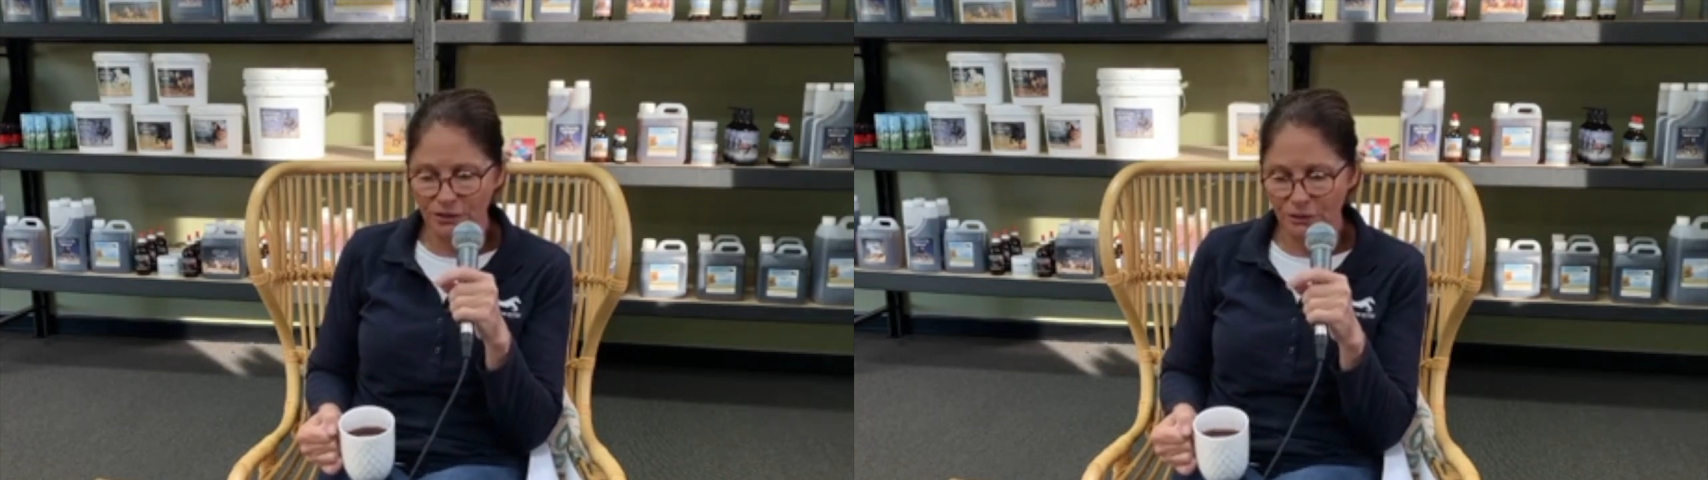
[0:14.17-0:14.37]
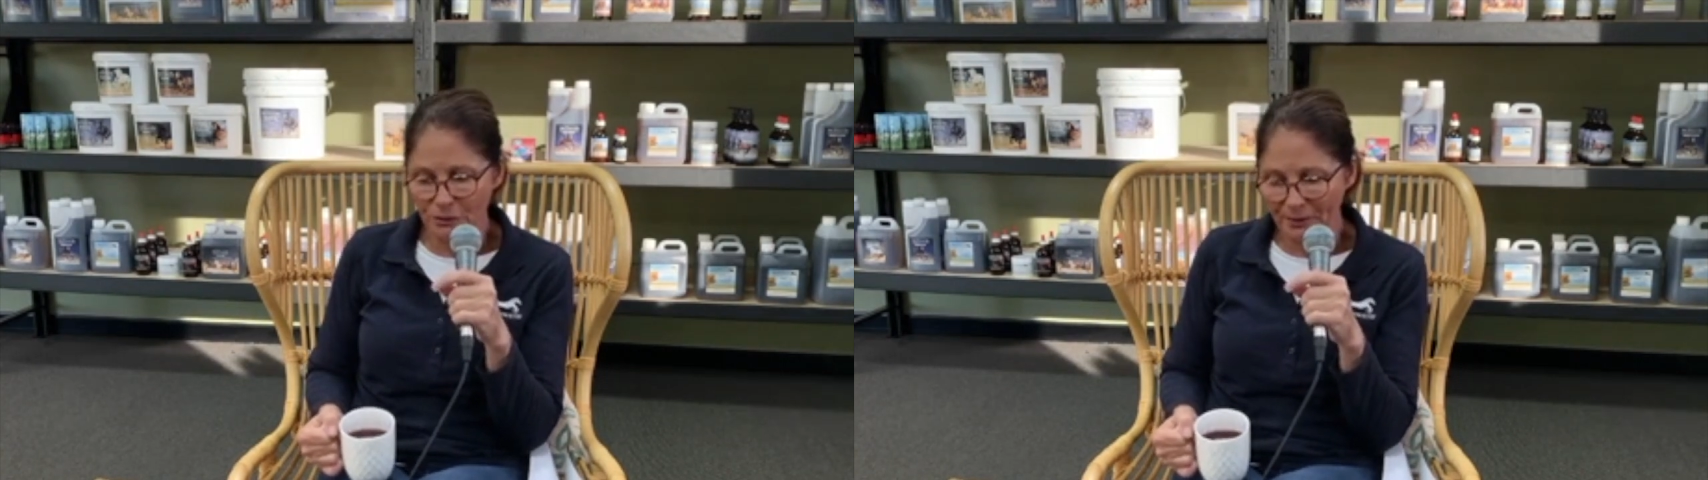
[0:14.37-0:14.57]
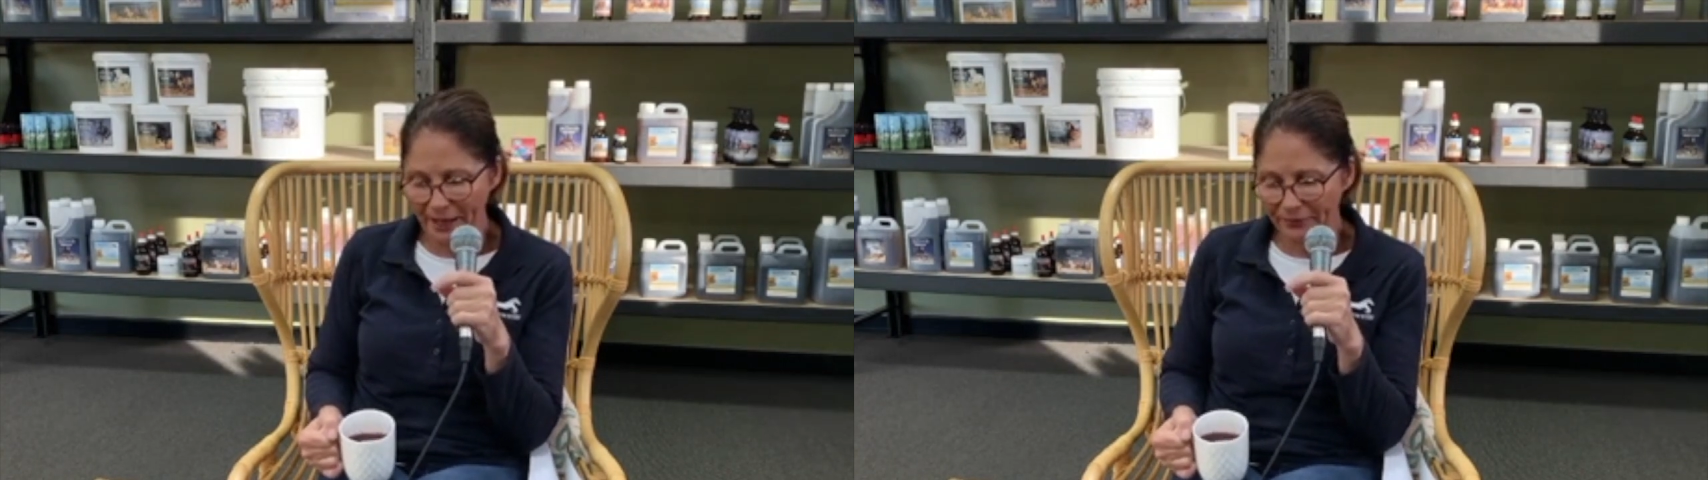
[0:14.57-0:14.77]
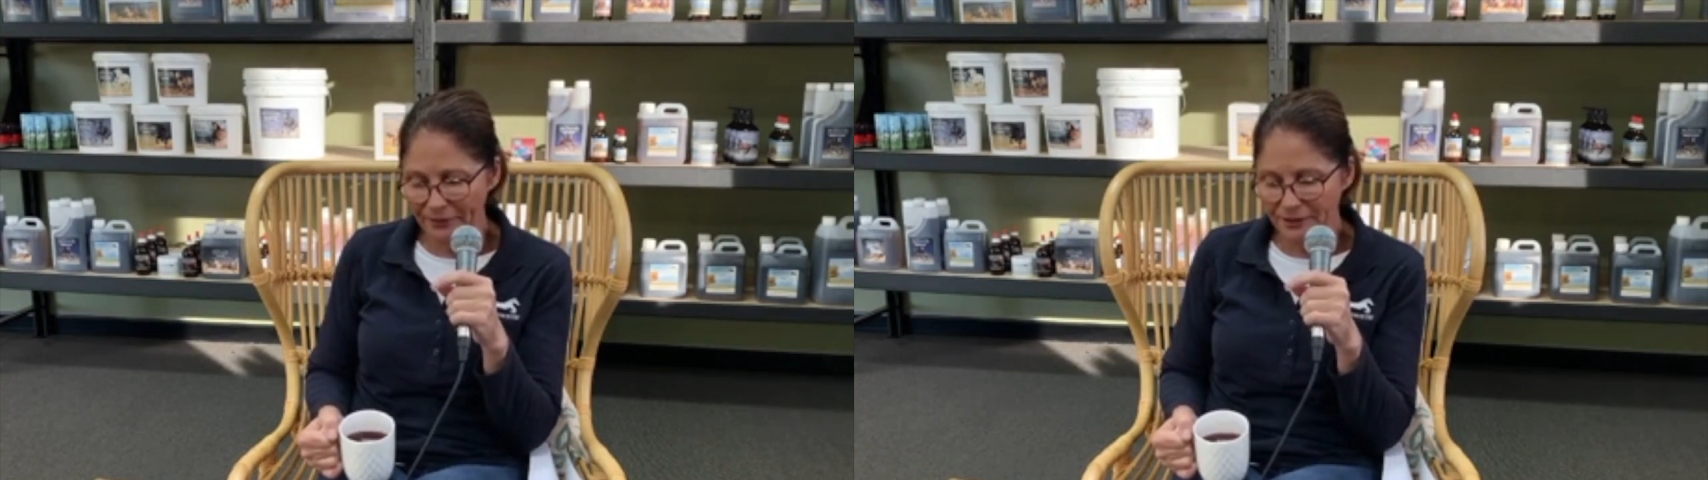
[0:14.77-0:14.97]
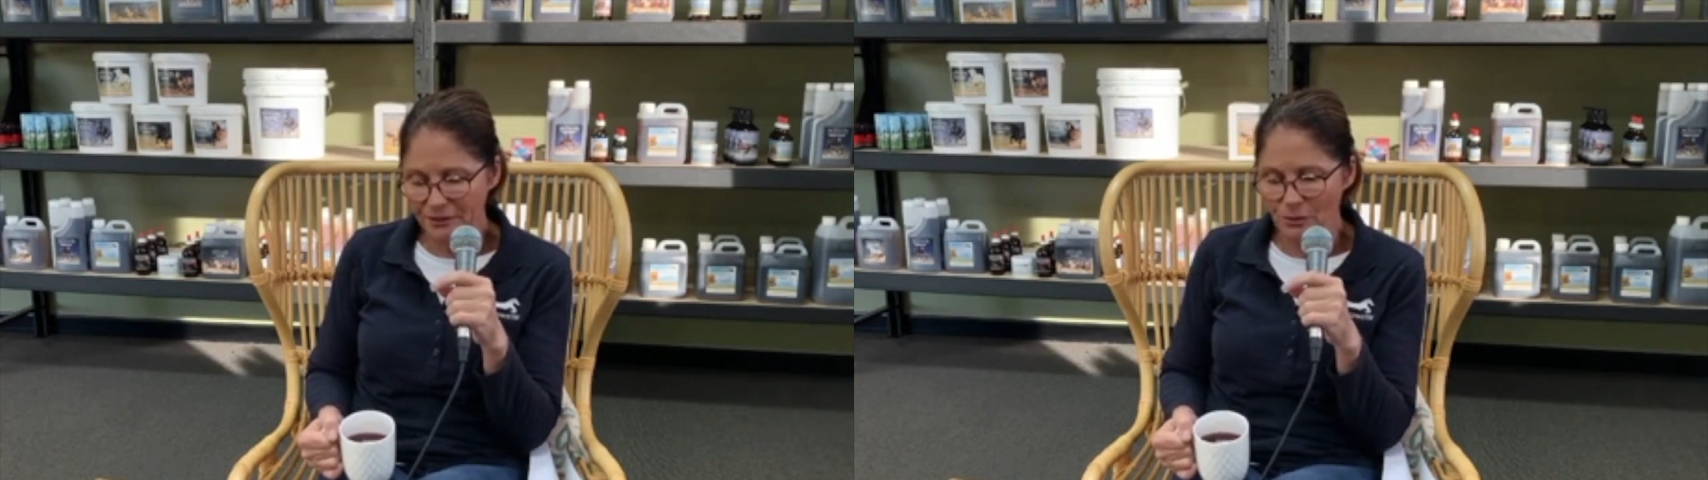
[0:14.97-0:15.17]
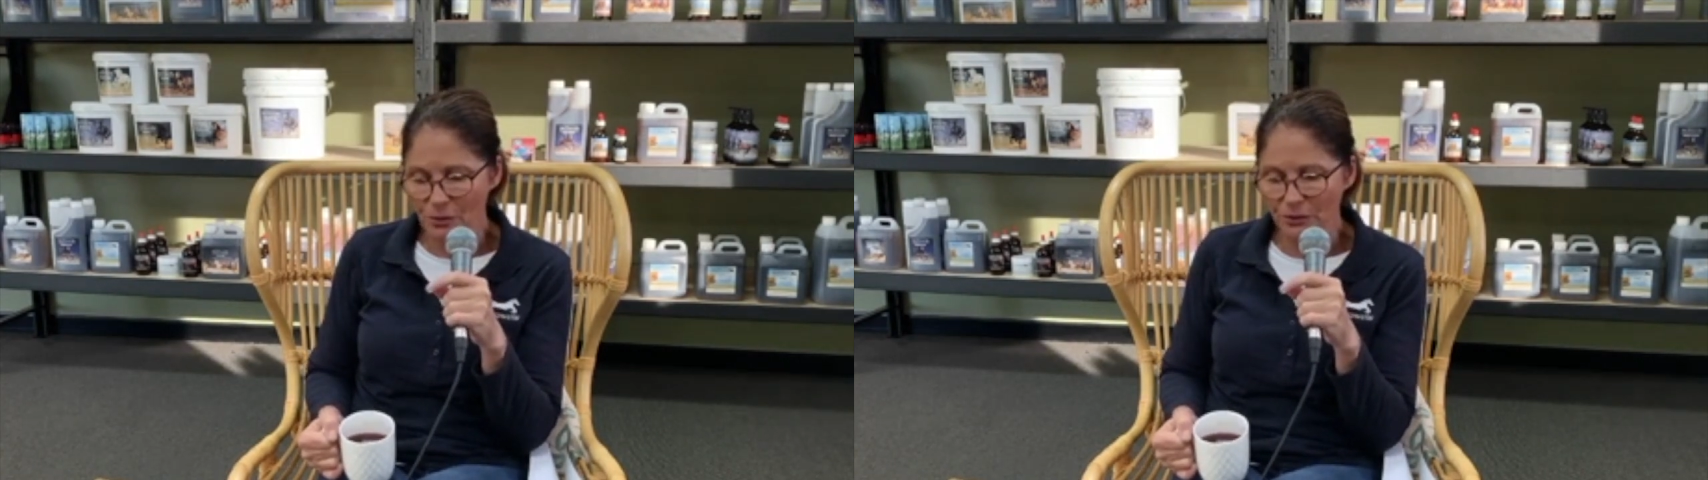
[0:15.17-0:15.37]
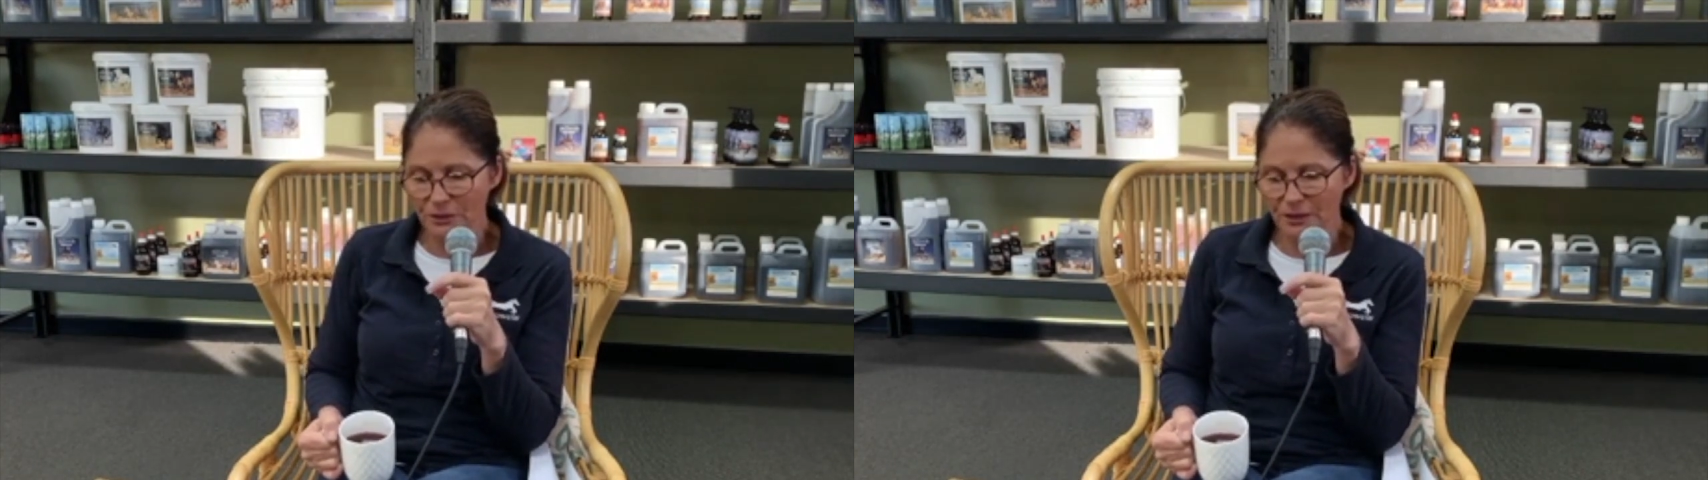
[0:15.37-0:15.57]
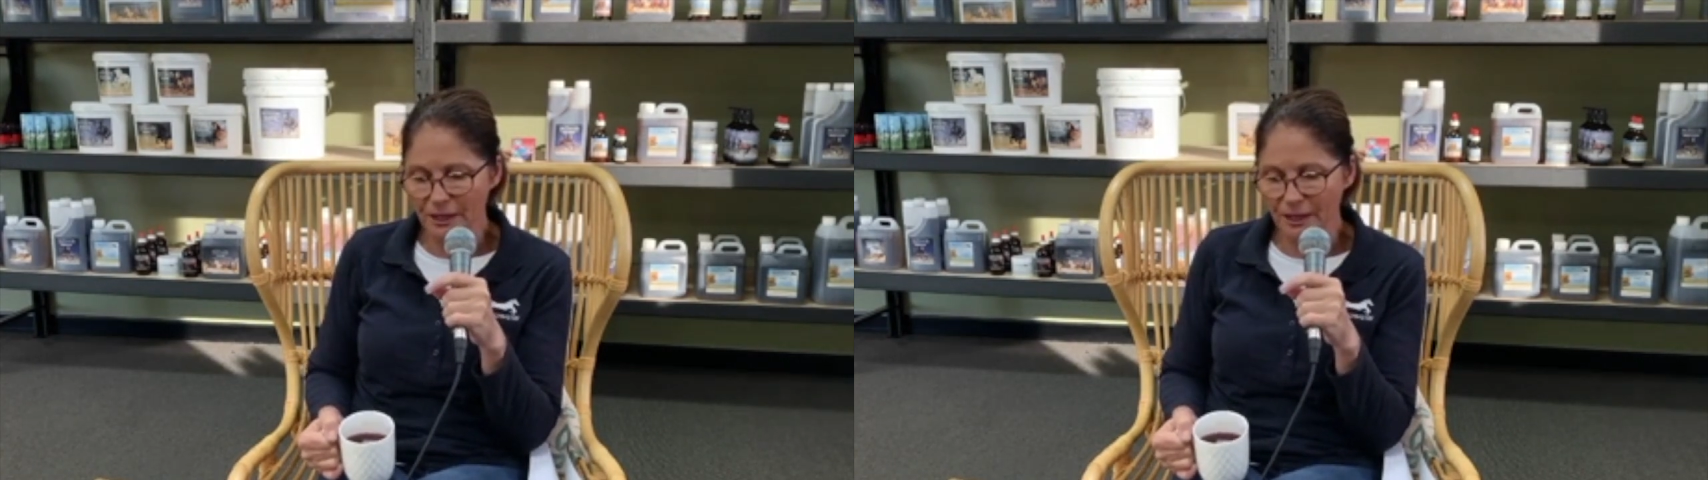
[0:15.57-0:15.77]
to about this
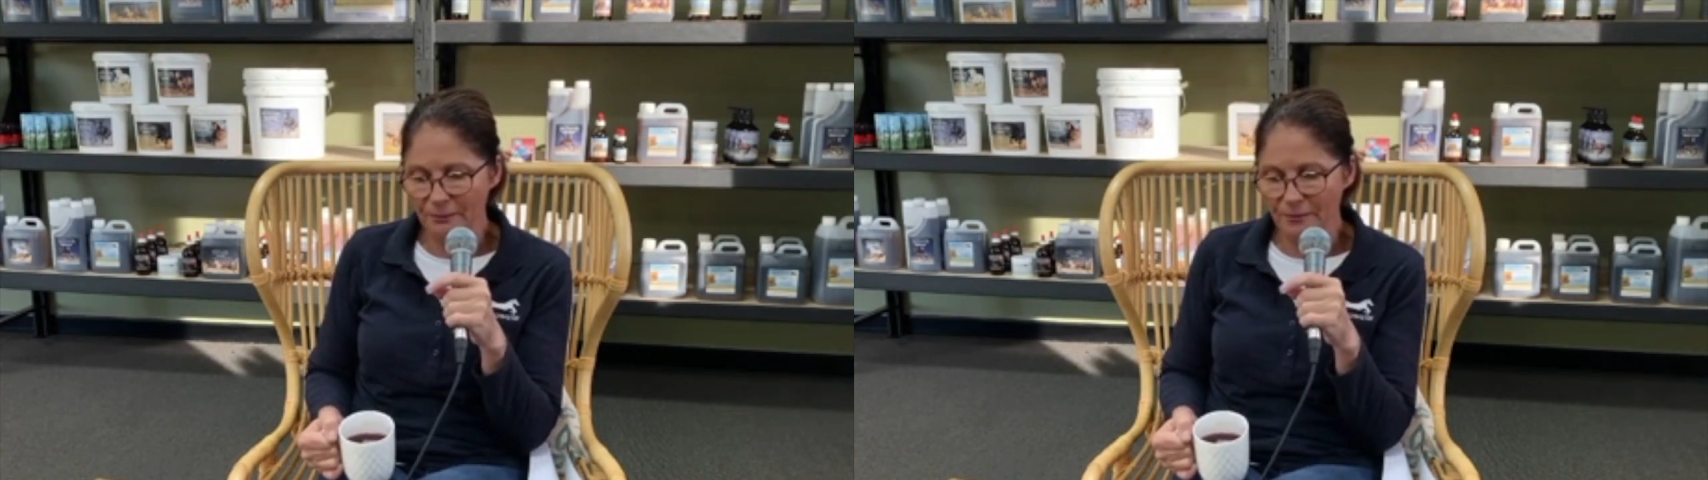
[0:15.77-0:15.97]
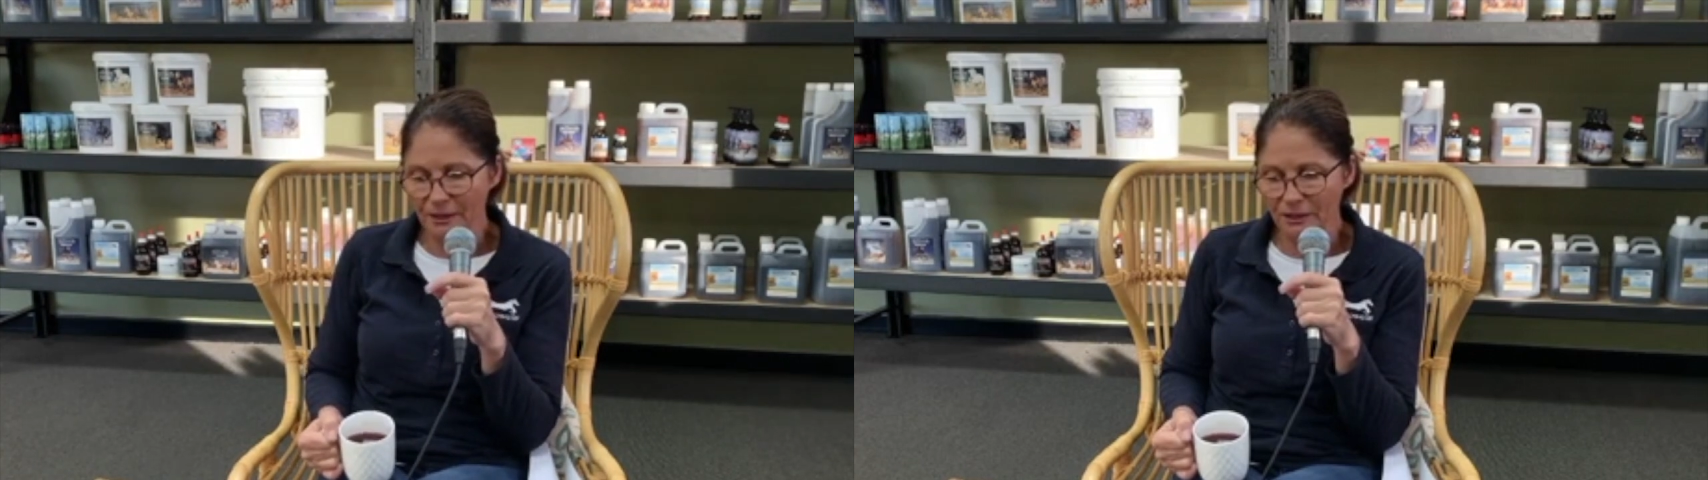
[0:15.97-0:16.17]
was um,